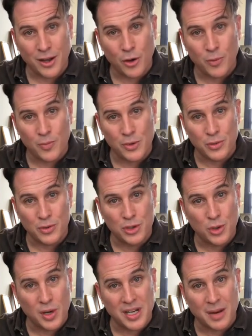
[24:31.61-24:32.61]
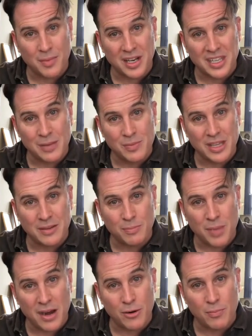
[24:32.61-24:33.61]
I hope you enjoyed it. I'm going to keep getting
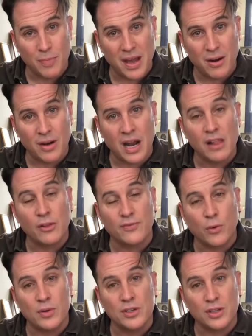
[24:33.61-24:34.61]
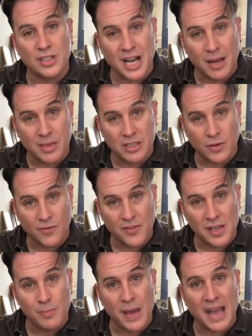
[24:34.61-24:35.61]
better and better, and I look forward to your comments, your
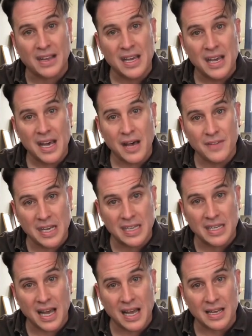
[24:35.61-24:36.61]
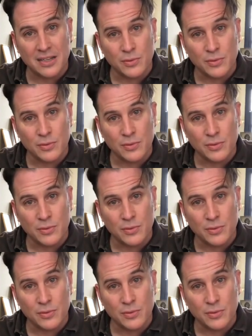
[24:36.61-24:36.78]
feedback of any kind.